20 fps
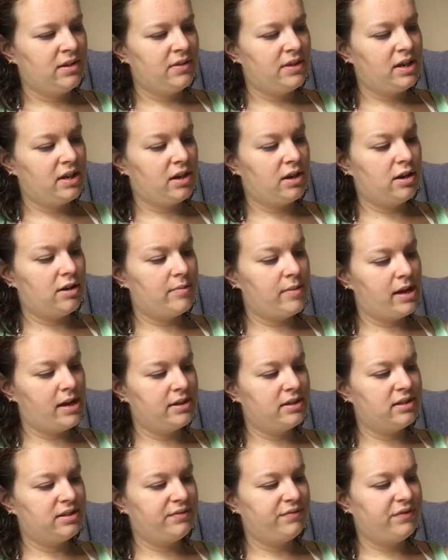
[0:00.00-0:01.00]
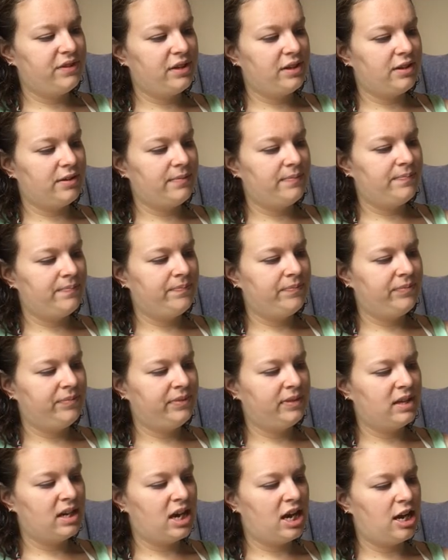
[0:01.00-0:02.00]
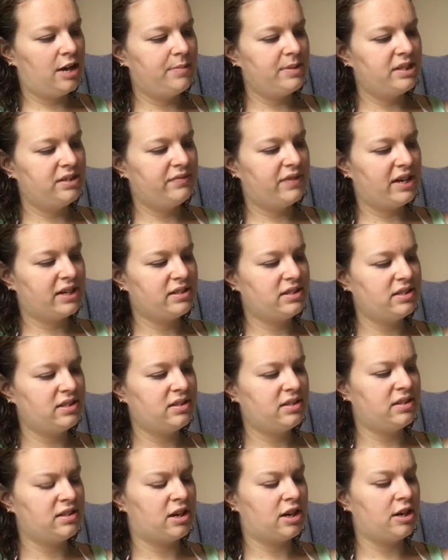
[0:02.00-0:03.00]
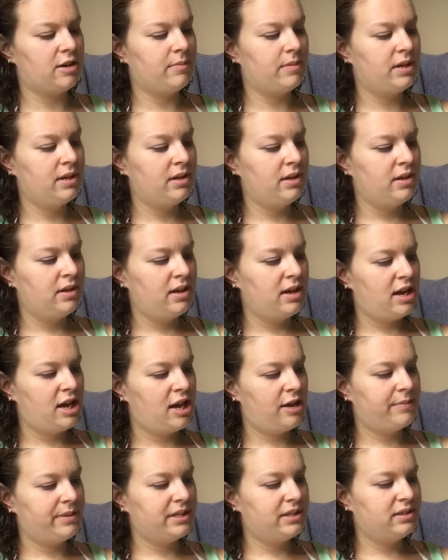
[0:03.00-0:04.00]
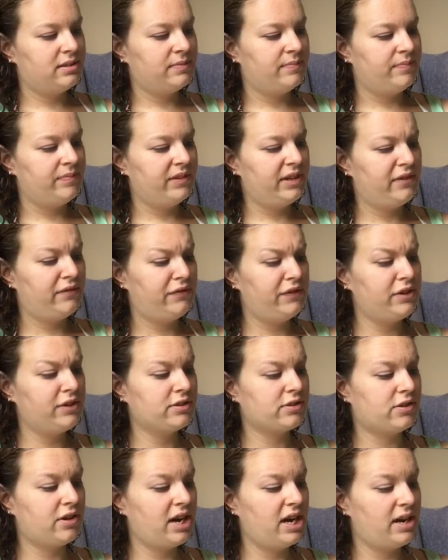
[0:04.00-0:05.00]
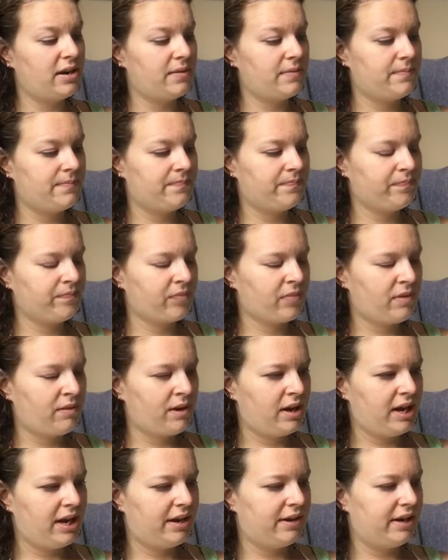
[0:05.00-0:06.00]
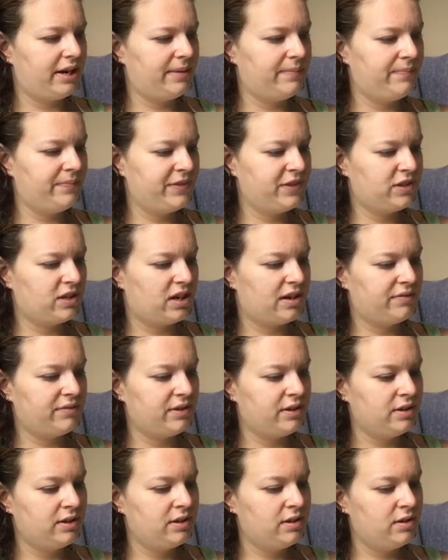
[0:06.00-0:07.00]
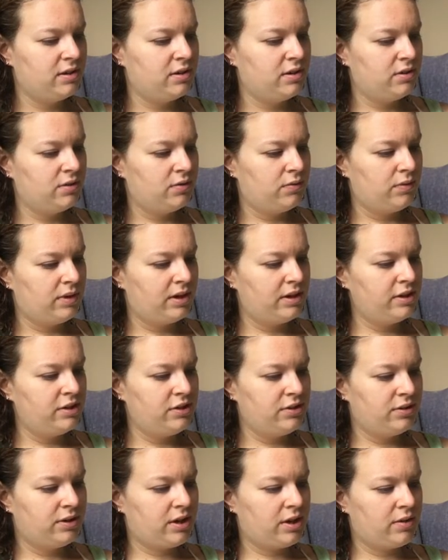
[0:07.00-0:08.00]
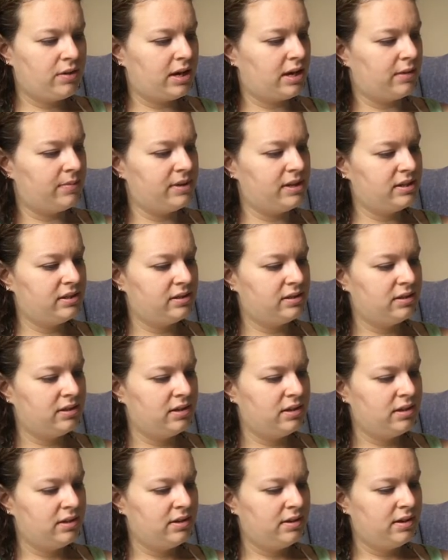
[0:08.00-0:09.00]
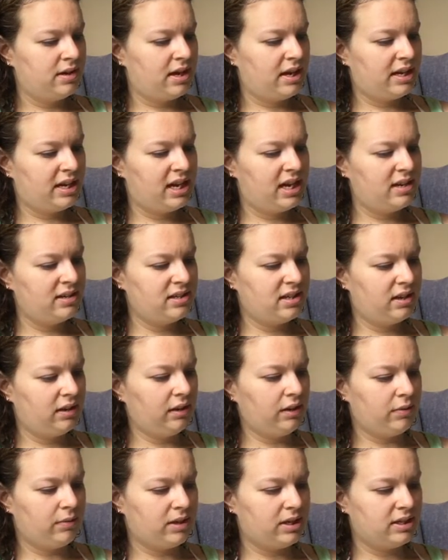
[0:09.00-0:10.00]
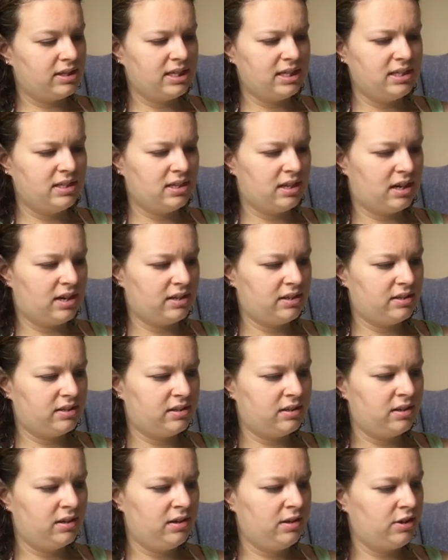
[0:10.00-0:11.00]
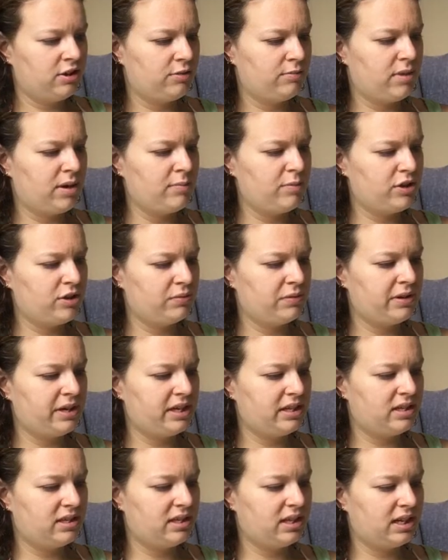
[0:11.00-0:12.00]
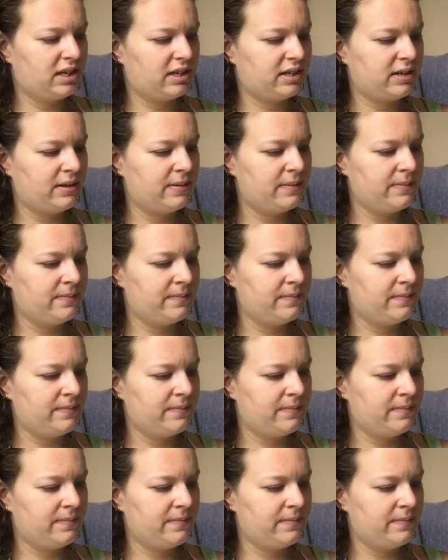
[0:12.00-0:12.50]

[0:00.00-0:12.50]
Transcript: The arm, how does it feel? Albus flexes his arm. Albus, it feels great. Harry, soft. Where did you go, Albus? I can't tell you what it did to us. Your mom was worried sick.